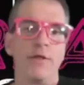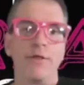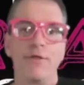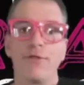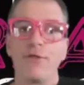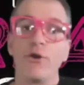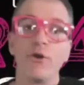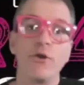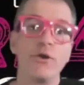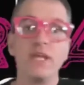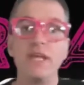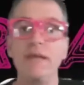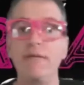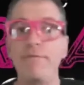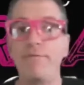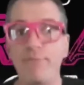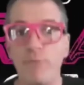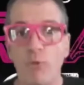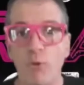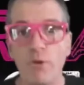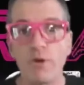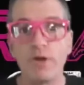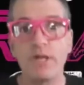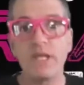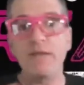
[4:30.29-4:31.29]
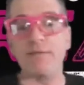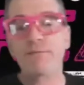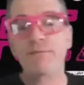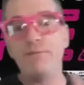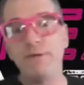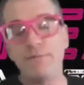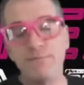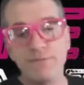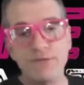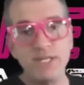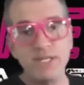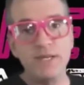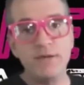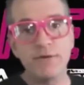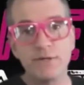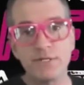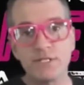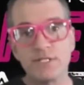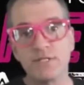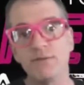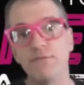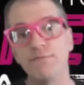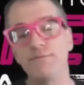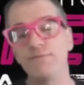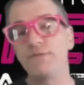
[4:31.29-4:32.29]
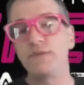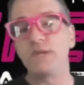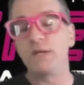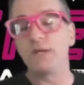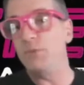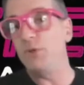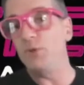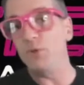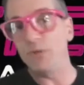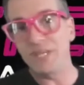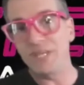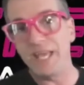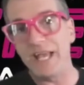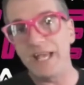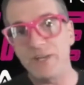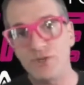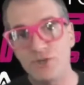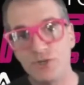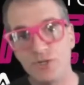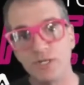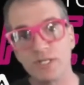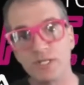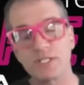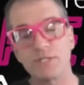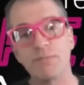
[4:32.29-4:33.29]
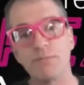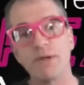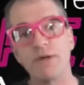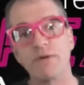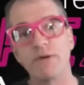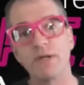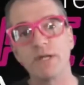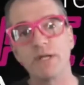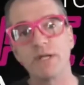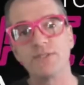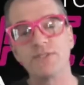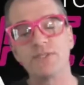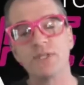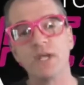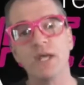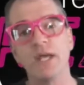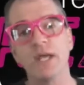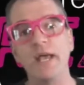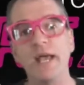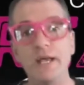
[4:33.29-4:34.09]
30, 40, 50 years of communication experience,